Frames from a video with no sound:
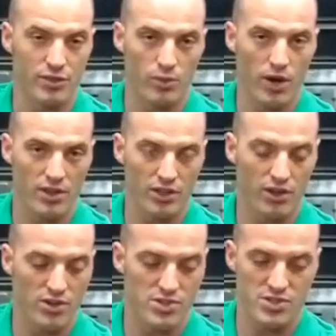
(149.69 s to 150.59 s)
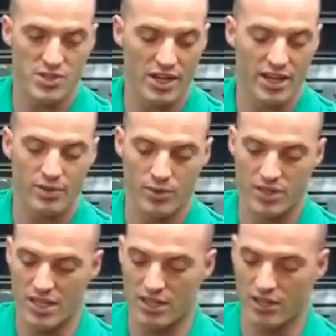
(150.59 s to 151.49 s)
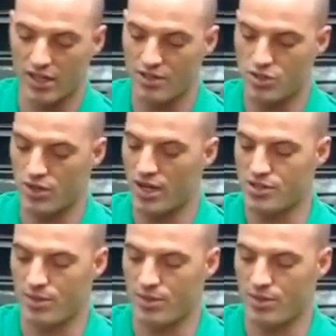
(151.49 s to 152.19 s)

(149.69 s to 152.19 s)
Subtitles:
the way the car is designed with the inline trans.